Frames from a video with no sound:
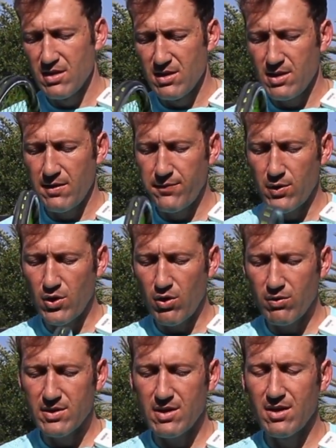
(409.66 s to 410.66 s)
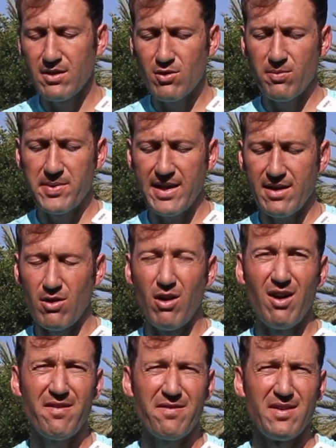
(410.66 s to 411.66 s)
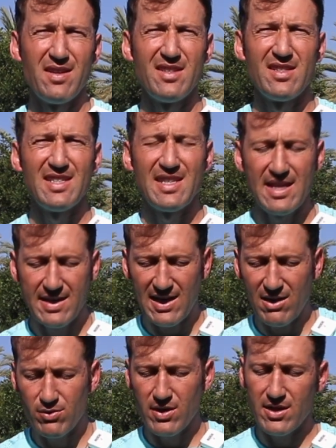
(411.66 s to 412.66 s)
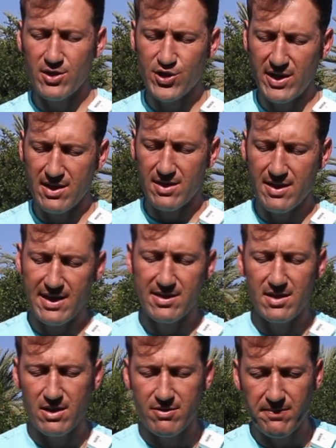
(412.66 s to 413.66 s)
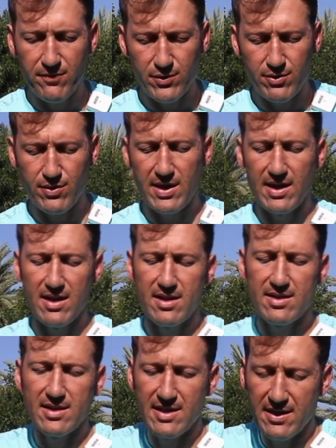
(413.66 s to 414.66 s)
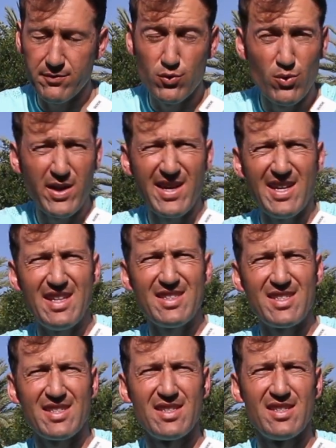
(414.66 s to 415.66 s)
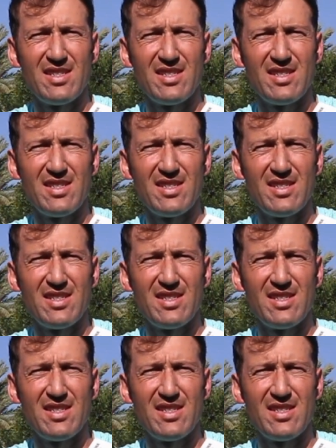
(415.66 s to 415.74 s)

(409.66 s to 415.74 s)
If you hold a little bit off, and how you can check again the grip for your kid. Let's say they have two hands.